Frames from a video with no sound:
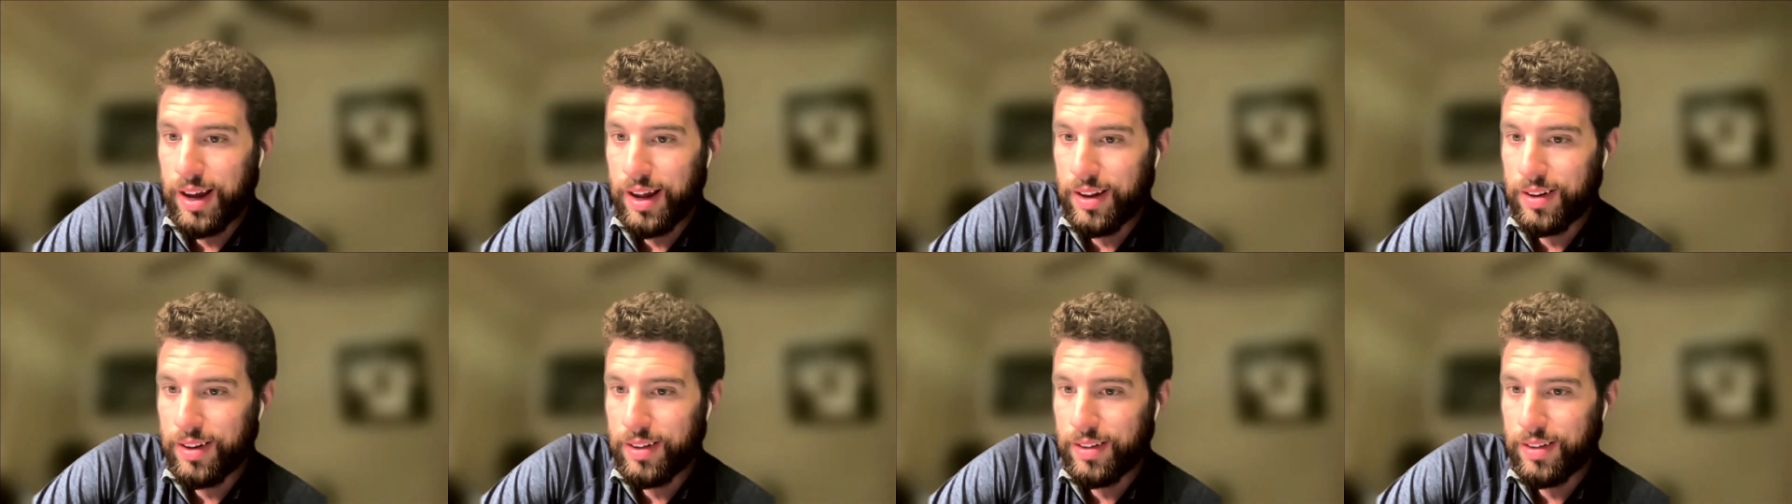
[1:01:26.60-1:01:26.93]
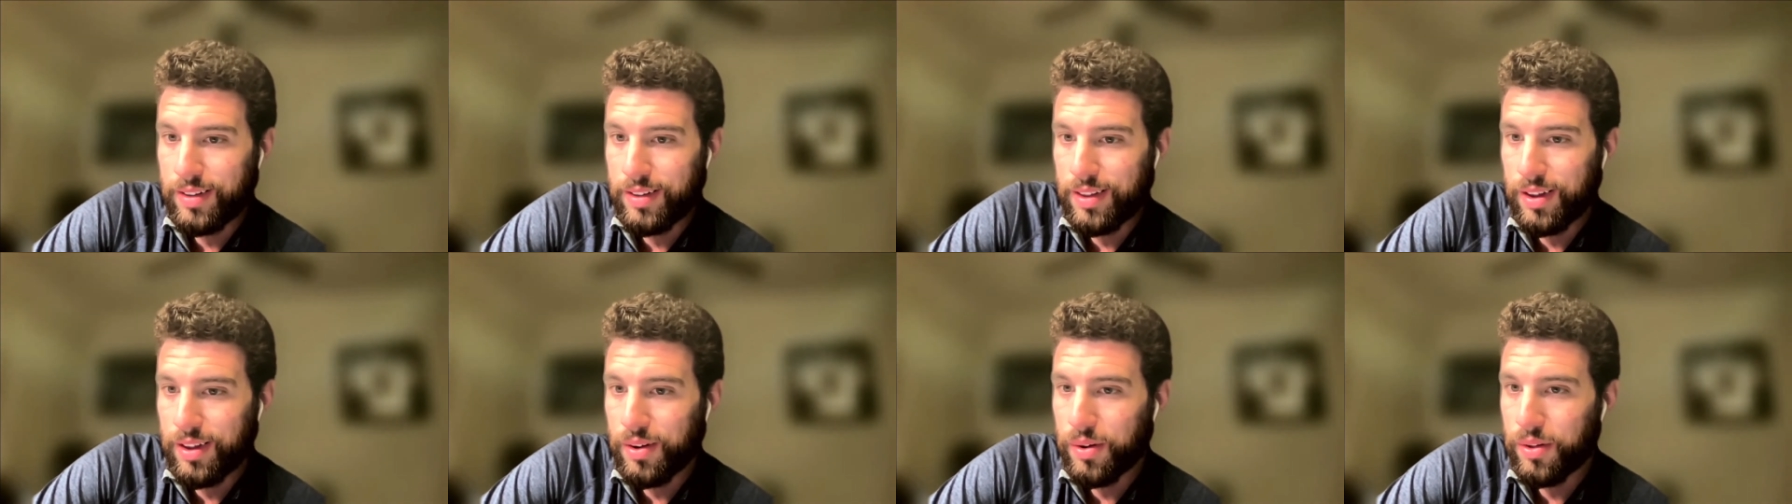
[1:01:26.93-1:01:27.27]

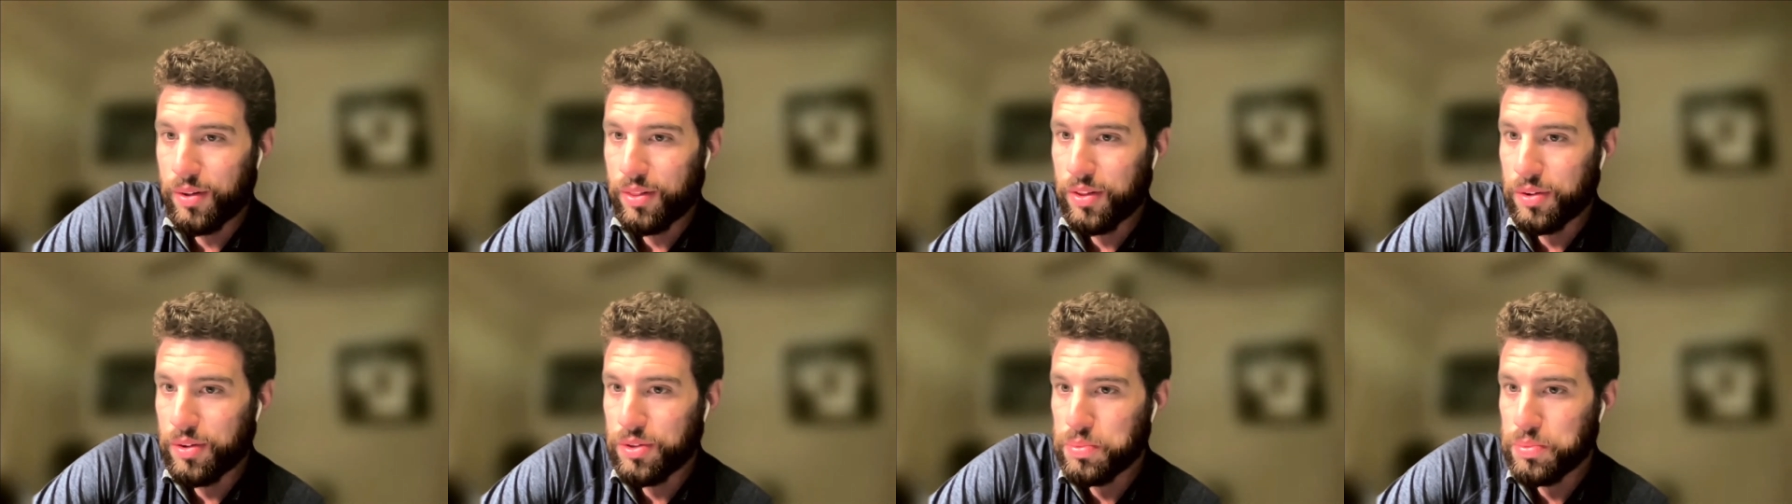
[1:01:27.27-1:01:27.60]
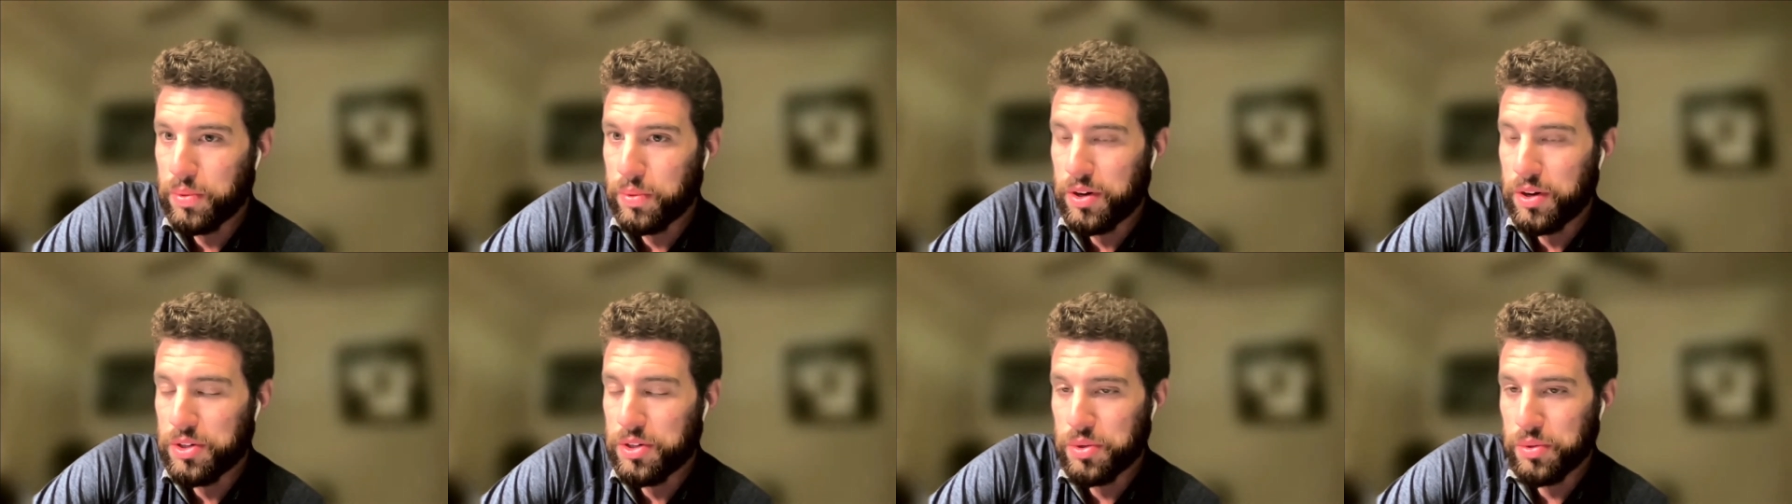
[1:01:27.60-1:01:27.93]
that
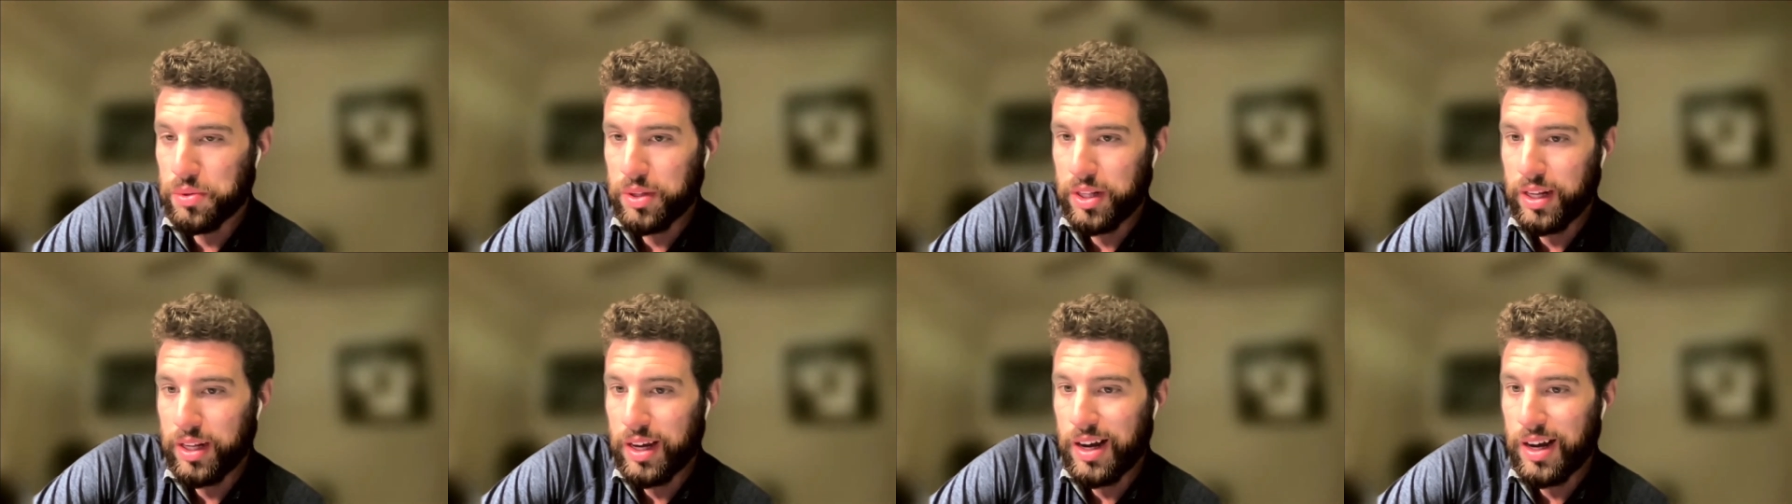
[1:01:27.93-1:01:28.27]
those players only